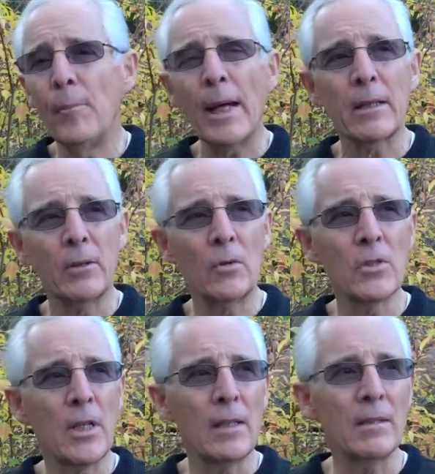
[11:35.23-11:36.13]
back in
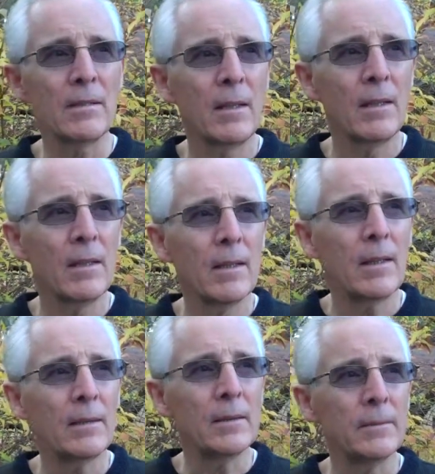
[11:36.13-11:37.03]
those days,
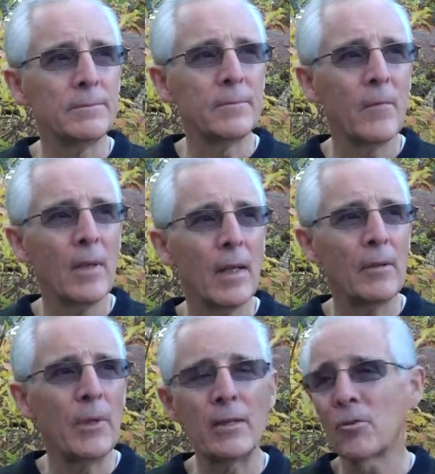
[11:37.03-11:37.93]

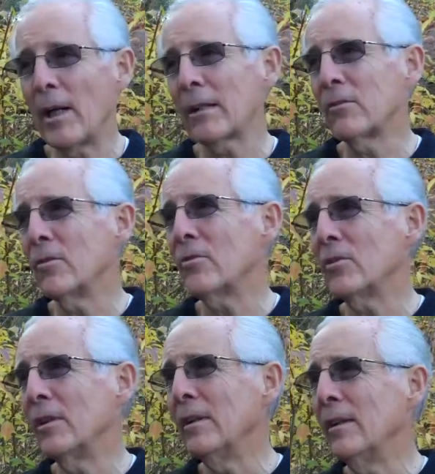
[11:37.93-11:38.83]
I ran
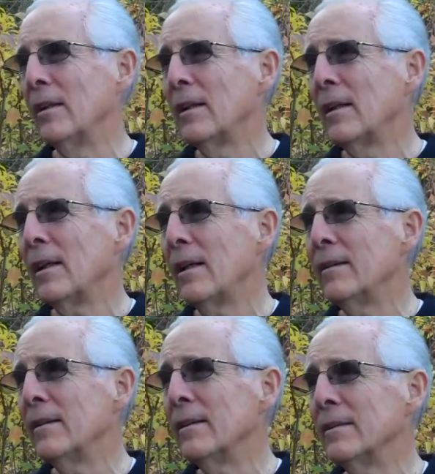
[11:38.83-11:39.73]
tractors
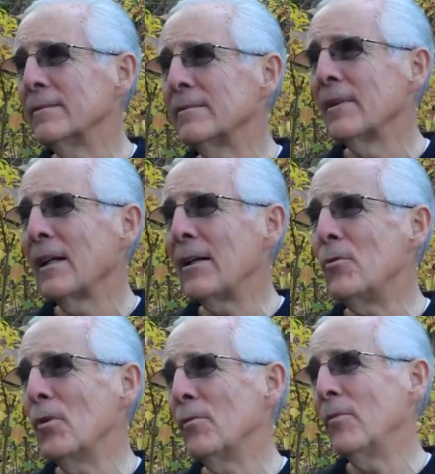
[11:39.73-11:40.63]
and I
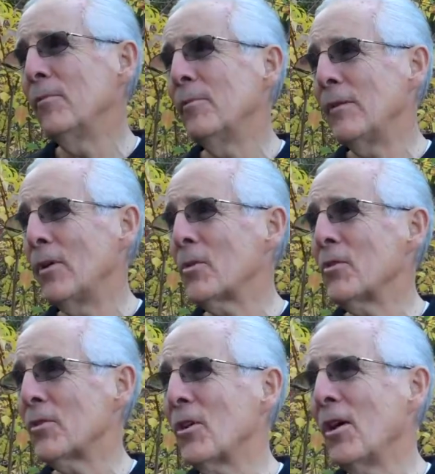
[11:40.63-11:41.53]
drove my
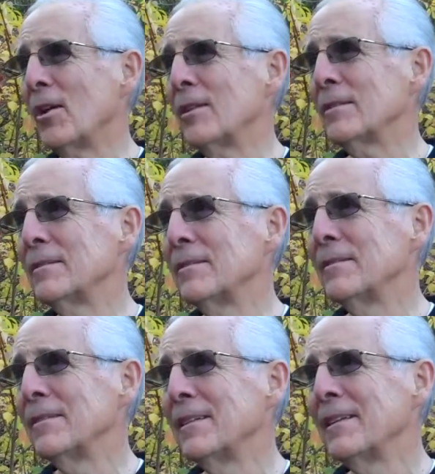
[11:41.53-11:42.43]
folks' car,
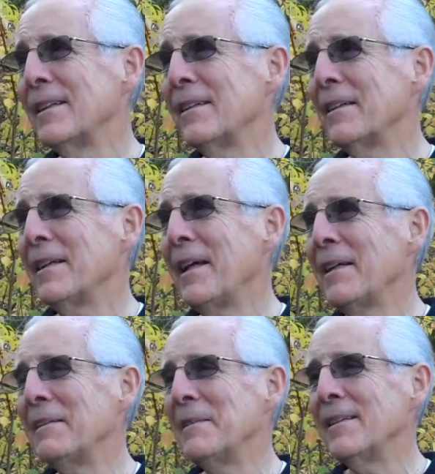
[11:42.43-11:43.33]

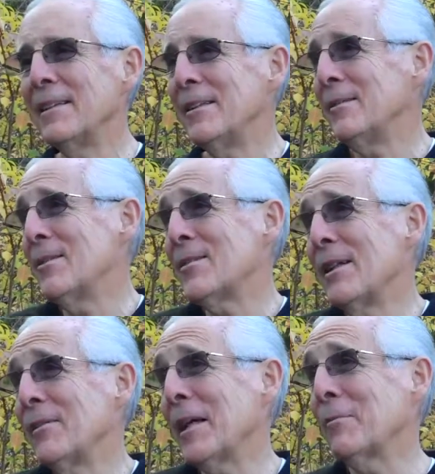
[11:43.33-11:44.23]
and you just
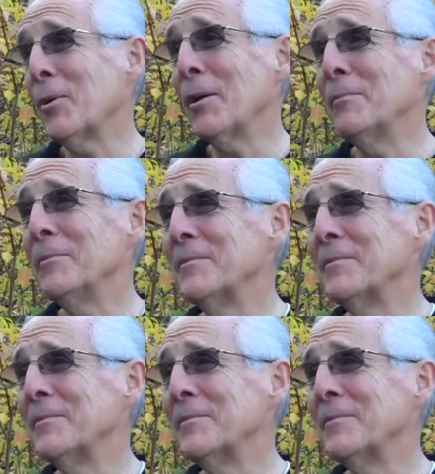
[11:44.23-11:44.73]
never had a problem.